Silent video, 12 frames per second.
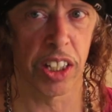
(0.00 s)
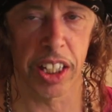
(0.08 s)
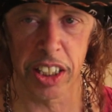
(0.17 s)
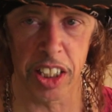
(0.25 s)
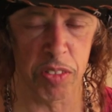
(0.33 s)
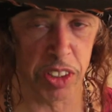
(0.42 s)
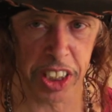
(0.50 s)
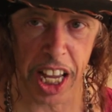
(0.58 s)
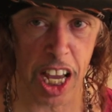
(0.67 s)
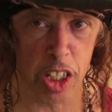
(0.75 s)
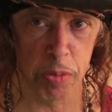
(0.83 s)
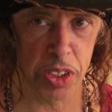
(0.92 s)
or
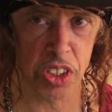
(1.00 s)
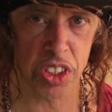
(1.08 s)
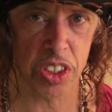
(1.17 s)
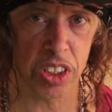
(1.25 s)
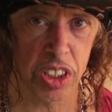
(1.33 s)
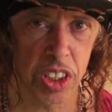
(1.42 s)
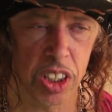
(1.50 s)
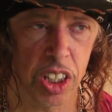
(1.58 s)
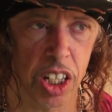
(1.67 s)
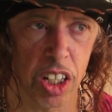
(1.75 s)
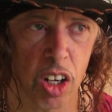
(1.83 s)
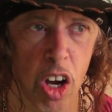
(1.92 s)
even cannabis
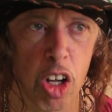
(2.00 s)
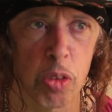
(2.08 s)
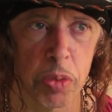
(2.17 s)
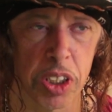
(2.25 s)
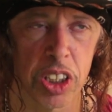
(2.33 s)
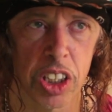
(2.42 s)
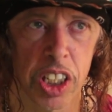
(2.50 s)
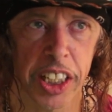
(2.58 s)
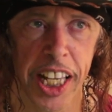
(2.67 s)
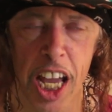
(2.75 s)
at all, but